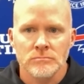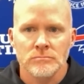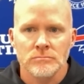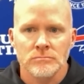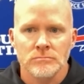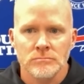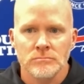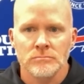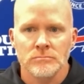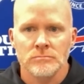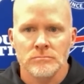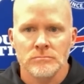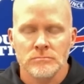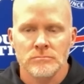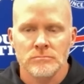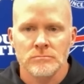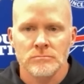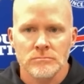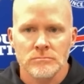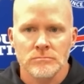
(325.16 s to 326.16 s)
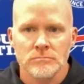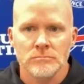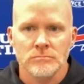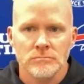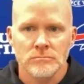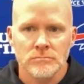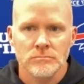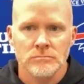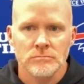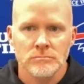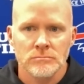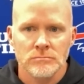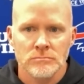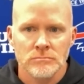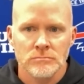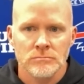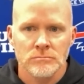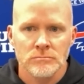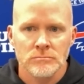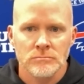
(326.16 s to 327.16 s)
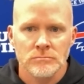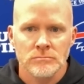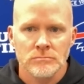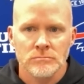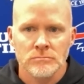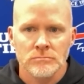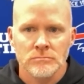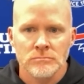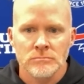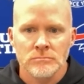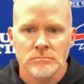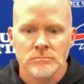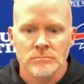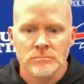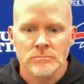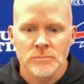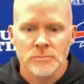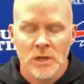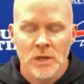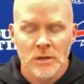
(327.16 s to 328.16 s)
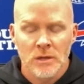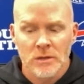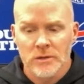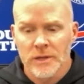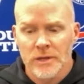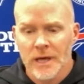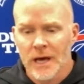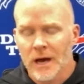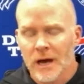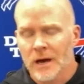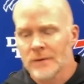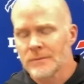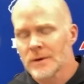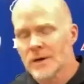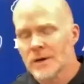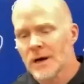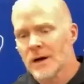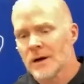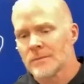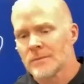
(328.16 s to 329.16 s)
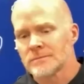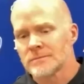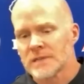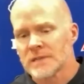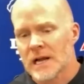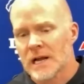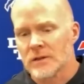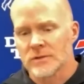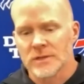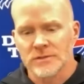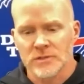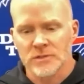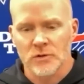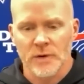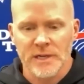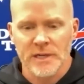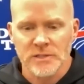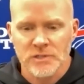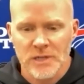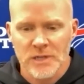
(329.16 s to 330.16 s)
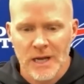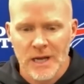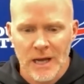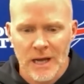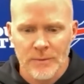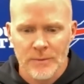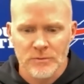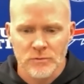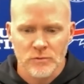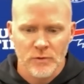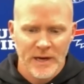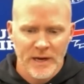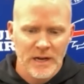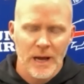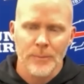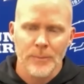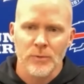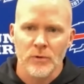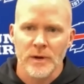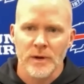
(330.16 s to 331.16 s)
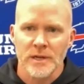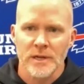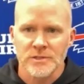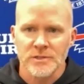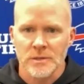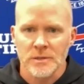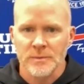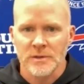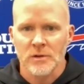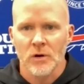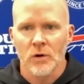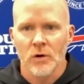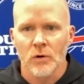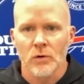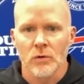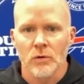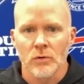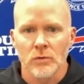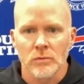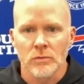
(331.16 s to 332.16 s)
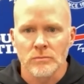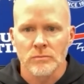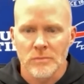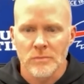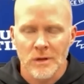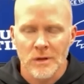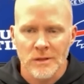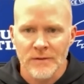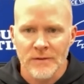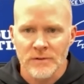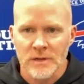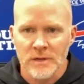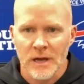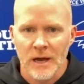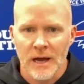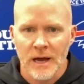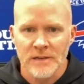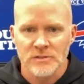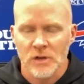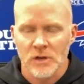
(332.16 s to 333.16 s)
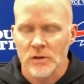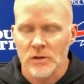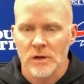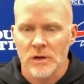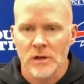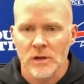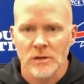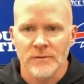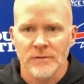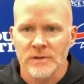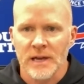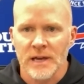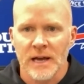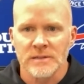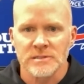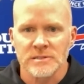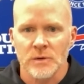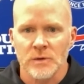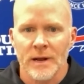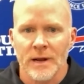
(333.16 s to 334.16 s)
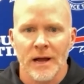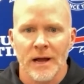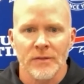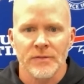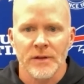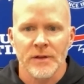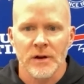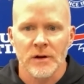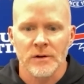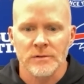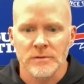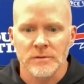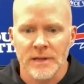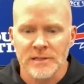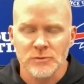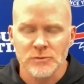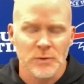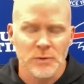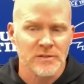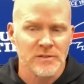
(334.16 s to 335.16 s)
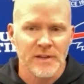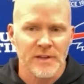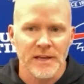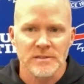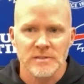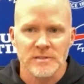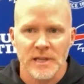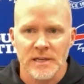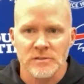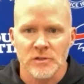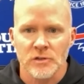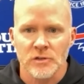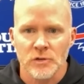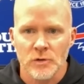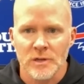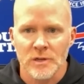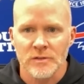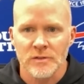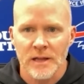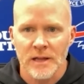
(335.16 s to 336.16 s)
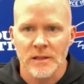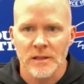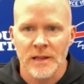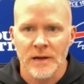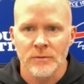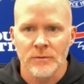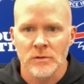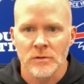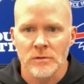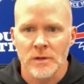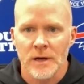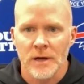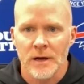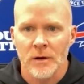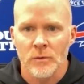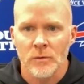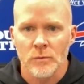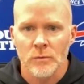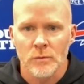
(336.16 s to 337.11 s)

that you were going to allow him to attempt that field goal? Yeah, um, Tyler does a great job. Great operation. I mean, the whole 11 guys, all, all 11 guys that were out there, that's what it takes to execute at that level uh,